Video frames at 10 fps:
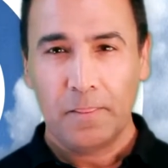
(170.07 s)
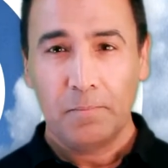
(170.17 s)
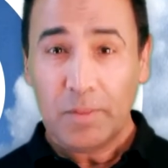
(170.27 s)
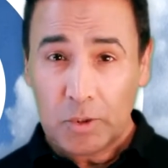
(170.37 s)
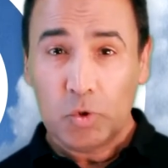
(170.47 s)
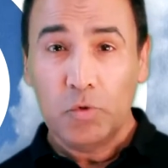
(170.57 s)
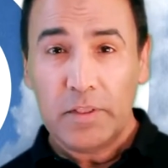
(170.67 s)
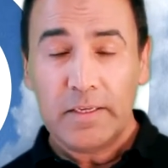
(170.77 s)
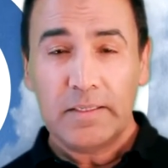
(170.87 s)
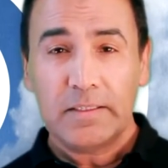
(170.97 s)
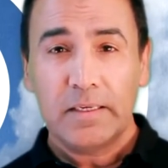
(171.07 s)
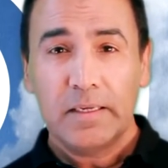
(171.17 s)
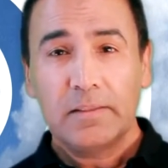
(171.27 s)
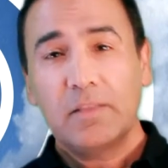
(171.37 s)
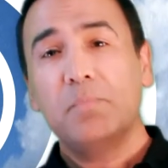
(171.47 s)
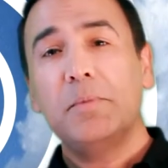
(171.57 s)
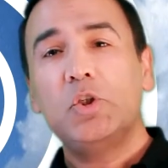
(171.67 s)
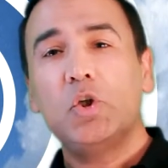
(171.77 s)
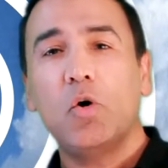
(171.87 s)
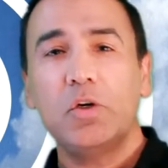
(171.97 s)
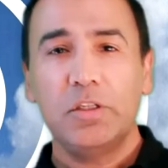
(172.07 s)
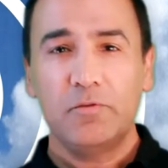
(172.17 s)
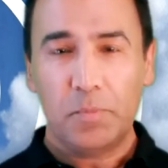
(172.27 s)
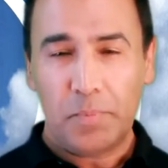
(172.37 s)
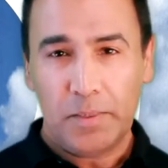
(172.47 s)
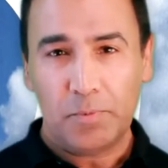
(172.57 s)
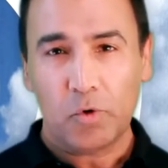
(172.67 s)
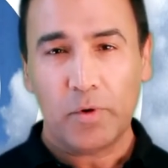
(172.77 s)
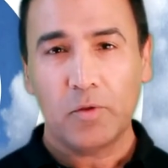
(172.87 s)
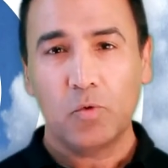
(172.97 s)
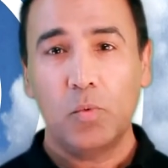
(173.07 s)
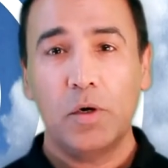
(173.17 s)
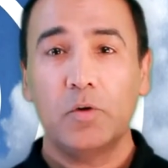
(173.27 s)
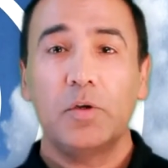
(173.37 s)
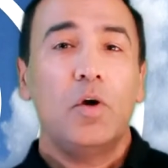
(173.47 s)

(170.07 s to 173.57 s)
But the truth is that the majority of the people around the world